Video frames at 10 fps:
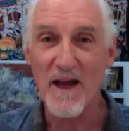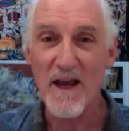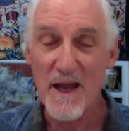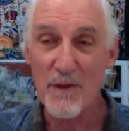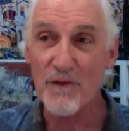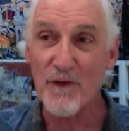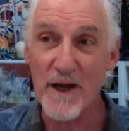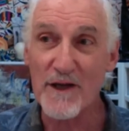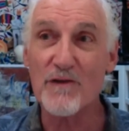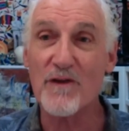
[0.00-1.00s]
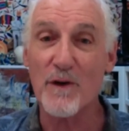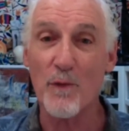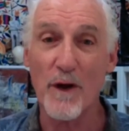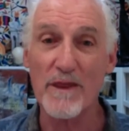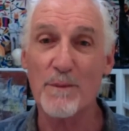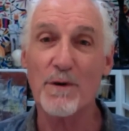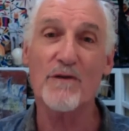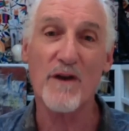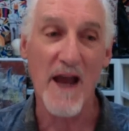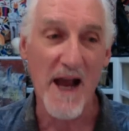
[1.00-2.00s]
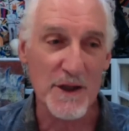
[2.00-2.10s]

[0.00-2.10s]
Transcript: I was very interested in what the person